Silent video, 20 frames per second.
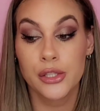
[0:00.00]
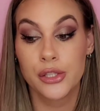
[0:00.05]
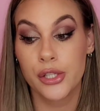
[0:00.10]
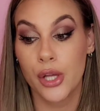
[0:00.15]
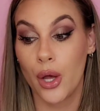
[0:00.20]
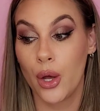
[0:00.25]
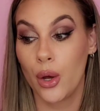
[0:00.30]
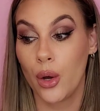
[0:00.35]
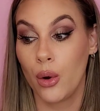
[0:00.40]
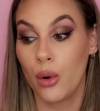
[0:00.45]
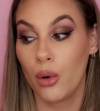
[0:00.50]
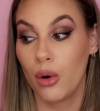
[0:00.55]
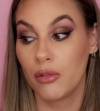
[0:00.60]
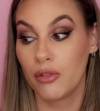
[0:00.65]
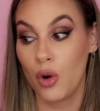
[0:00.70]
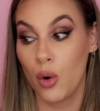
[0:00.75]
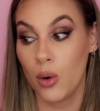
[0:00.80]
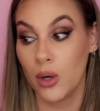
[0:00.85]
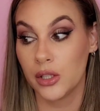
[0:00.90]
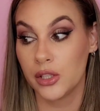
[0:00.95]
So,
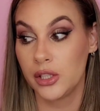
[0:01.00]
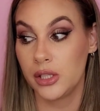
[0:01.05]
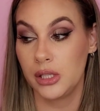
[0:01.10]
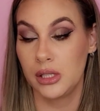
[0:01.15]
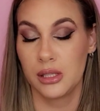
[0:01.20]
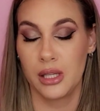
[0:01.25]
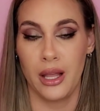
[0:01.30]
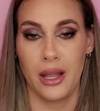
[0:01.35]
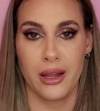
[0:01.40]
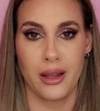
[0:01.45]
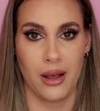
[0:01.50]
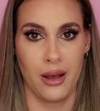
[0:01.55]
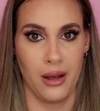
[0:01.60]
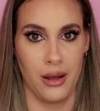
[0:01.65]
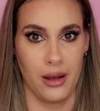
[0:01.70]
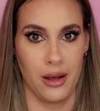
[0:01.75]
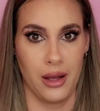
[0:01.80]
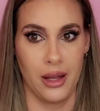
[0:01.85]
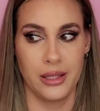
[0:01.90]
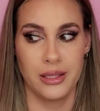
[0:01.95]
of course, she's like,
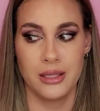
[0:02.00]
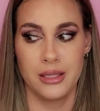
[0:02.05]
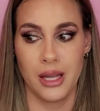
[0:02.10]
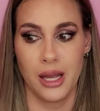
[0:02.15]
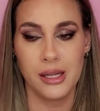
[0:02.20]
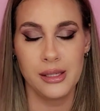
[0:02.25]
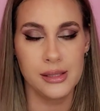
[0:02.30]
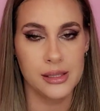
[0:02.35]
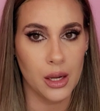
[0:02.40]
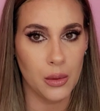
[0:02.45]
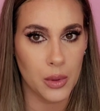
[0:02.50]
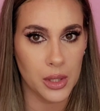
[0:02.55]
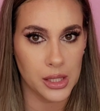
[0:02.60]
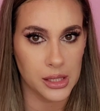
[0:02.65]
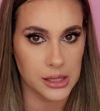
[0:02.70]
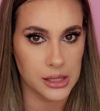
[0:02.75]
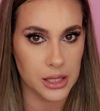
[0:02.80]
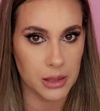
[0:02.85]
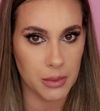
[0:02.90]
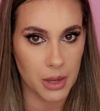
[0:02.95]
yes, I
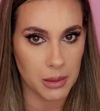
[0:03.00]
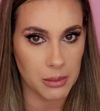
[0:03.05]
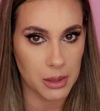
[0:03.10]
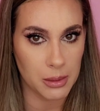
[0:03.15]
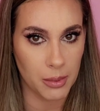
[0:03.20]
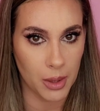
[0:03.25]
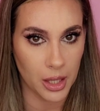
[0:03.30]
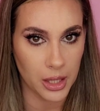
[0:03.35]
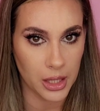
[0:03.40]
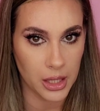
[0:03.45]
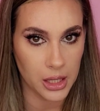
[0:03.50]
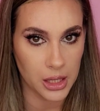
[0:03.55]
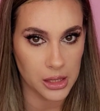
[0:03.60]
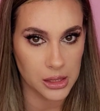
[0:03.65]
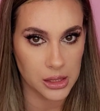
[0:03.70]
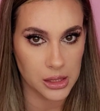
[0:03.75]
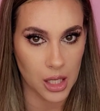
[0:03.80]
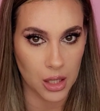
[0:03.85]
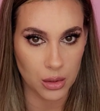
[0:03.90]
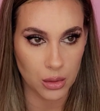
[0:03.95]
want to see baby
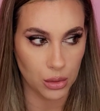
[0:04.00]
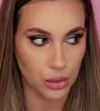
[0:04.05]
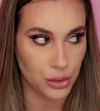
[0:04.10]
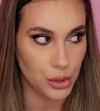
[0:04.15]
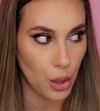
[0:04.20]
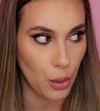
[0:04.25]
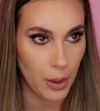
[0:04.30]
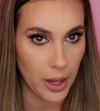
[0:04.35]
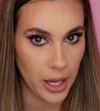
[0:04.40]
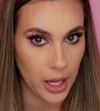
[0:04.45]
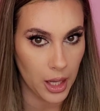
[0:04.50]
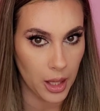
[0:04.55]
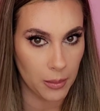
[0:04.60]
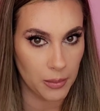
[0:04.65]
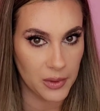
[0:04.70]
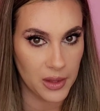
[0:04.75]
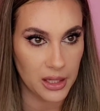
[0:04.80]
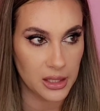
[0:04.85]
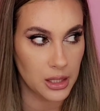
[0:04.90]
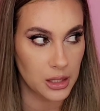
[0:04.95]
bunnies. Uncle
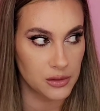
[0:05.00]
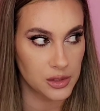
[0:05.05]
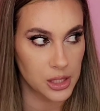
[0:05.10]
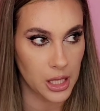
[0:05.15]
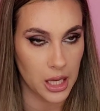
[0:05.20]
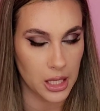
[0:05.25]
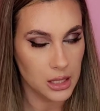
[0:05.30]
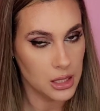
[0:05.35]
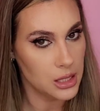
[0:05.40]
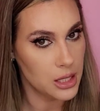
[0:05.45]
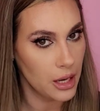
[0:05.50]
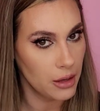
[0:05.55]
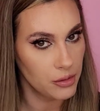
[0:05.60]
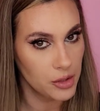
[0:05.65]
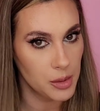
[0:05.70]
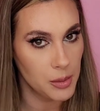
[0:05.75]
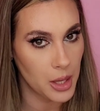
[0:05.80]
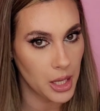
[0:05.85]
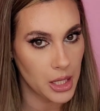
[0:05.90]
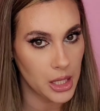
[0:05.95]
Joachim, that gives candy to
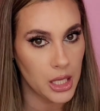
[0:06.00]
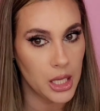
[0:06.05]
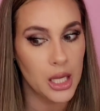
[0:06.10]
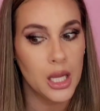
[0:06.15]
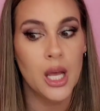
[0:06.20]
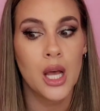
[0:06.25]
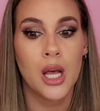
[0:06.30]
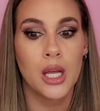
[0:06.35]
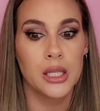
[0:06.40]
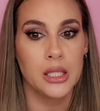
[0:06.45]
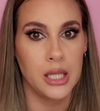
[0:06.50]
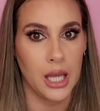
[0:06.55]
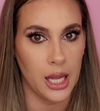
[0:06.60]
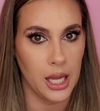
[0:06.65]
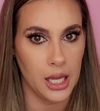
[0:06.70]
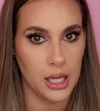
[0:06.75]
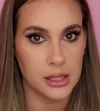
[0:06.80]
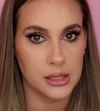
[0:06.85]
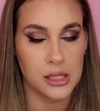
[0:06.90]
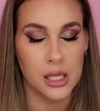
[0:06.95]
everybody.
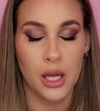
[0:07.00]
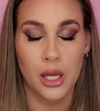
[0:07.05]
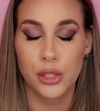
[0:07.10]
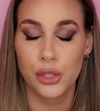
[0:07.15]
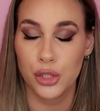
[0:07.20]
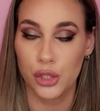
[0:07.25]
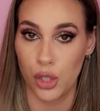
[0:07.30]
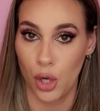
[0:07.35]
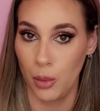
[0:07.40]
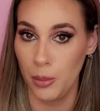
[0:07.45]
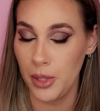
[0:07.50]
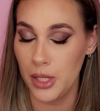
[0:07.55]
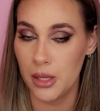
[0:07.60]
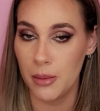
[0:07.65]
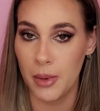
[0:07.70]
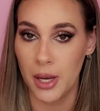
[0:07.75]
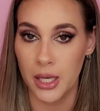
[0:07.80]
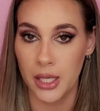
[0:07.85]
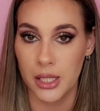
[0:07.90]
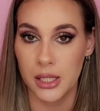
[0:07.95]
Yes, show me
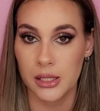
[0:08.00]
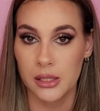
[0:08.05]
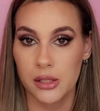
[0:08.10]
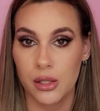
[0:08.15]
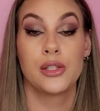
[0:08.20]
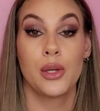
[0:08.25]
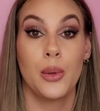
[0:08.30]
the bunnies.